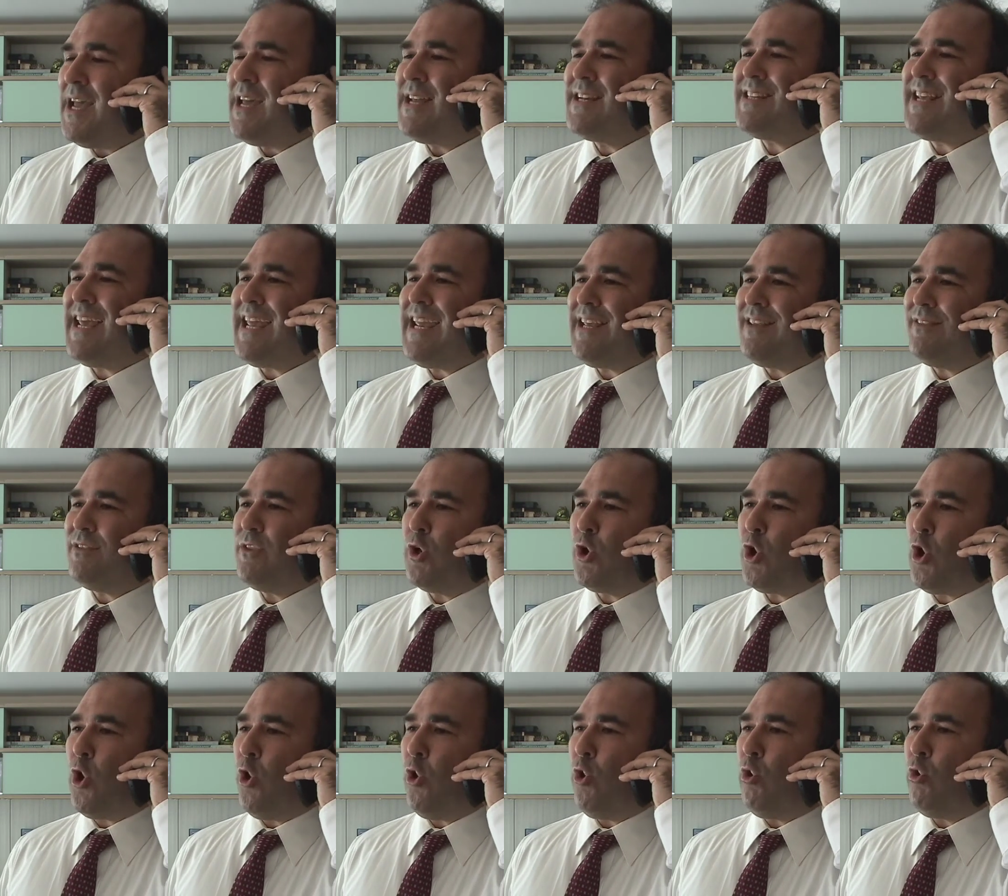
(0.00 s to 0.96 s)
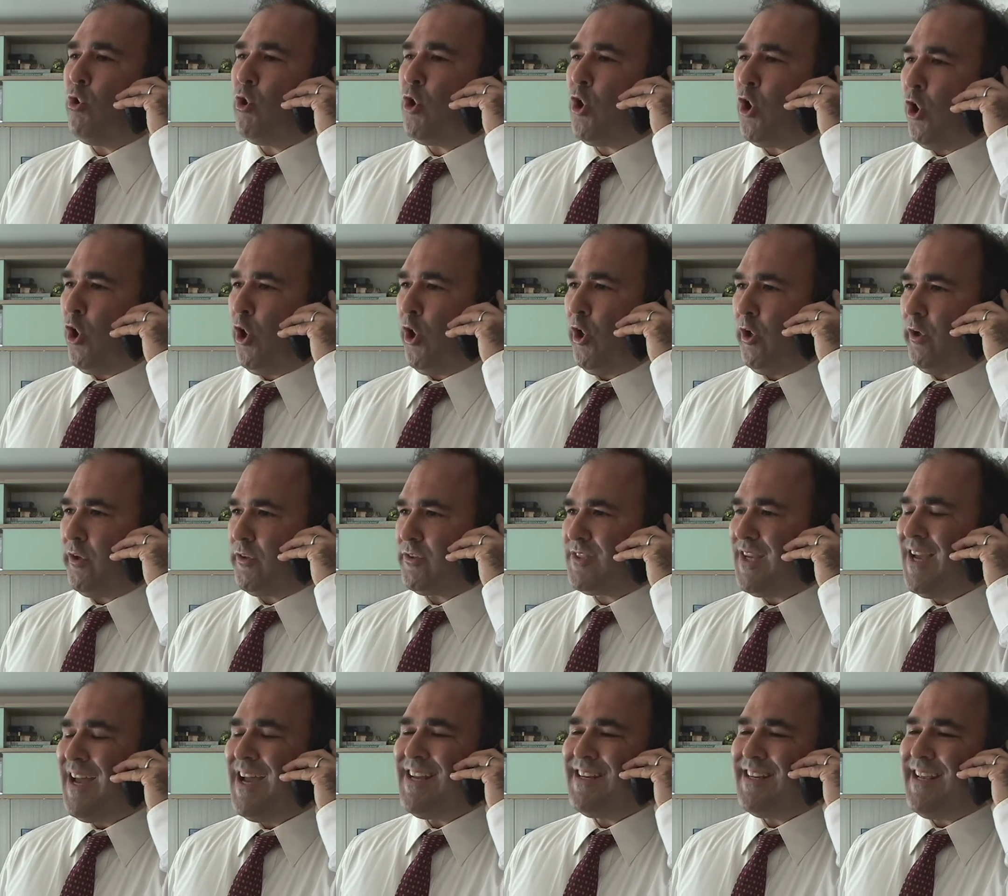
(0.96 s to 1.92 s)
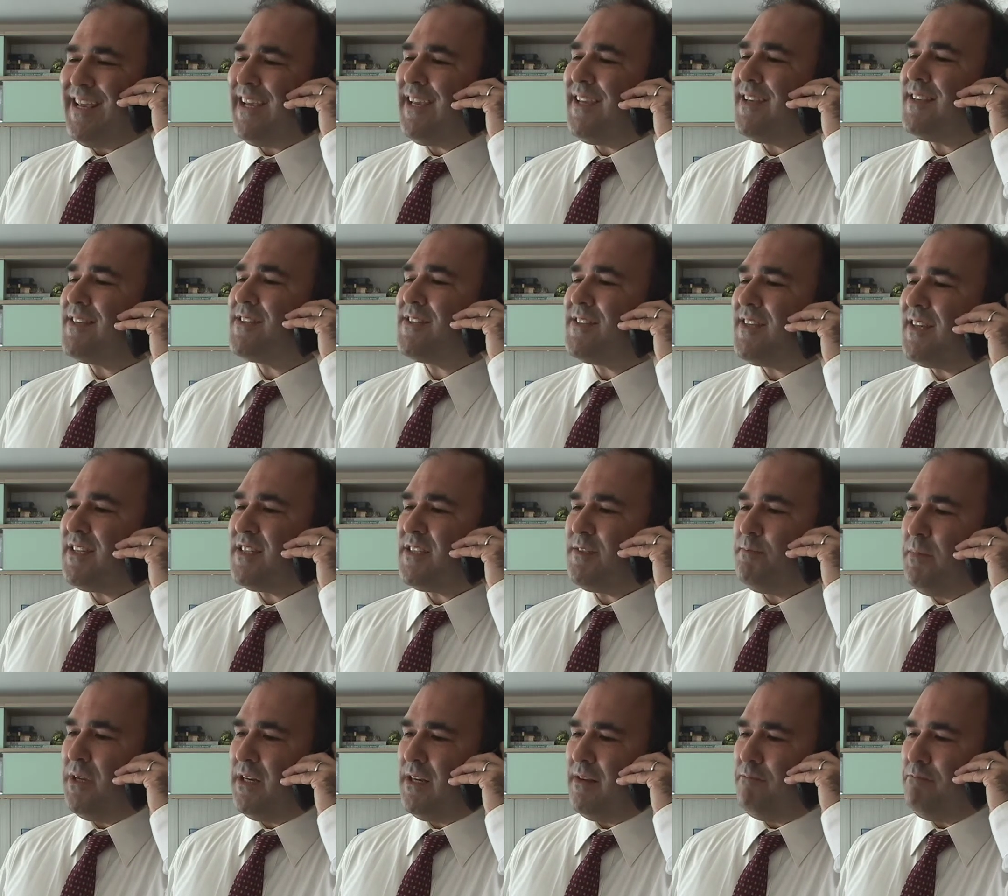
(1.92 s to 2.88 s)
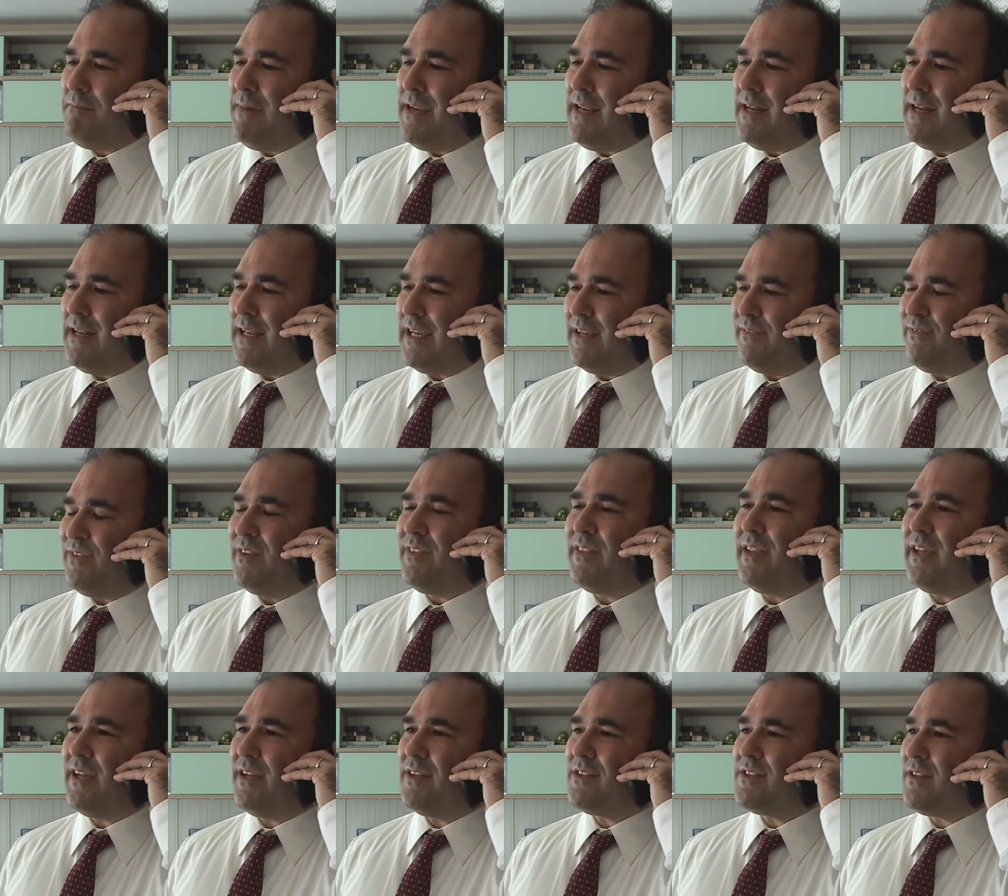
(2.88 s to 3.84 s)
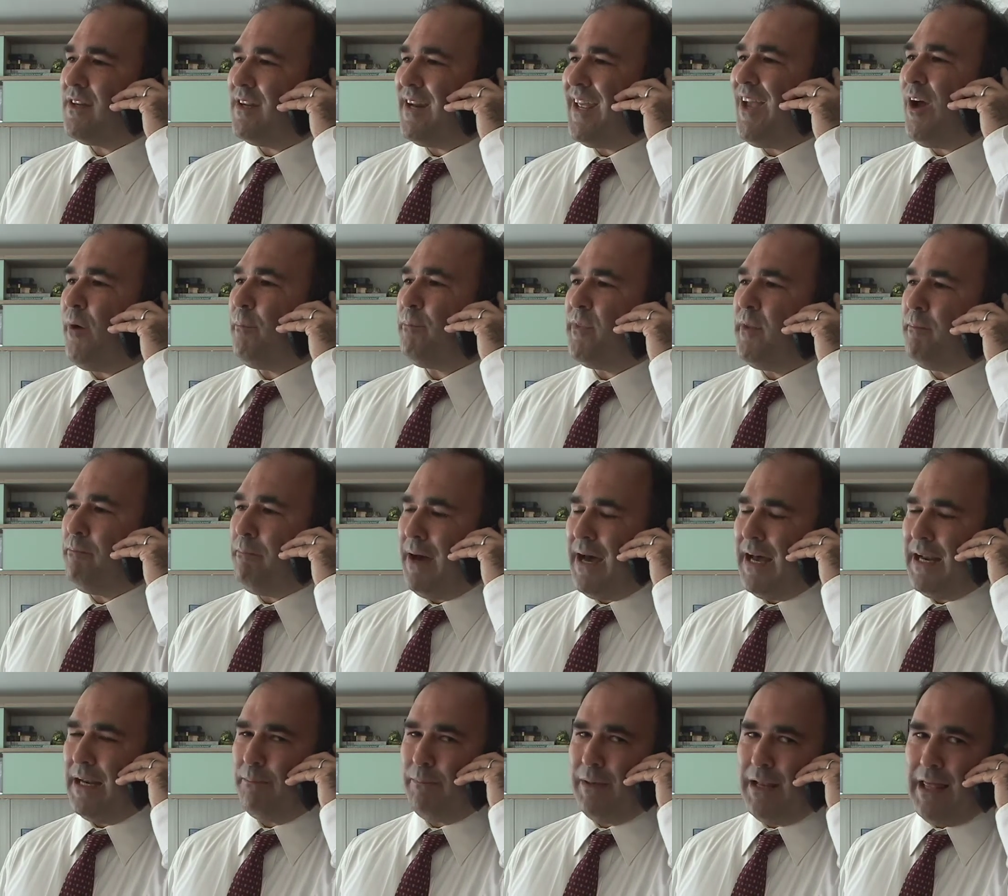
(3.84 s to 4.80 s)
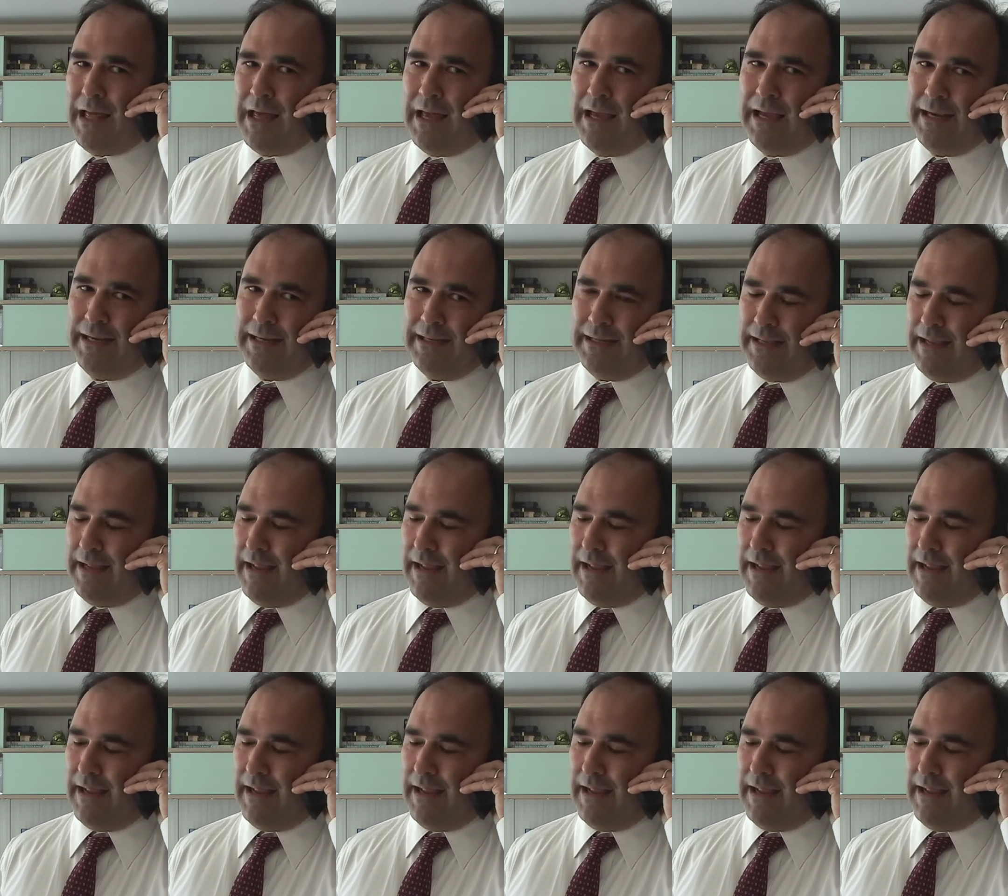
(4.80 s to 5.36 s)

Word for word: Take the cold calls. Take a six minute meeting if you think it's going to help the bottom line.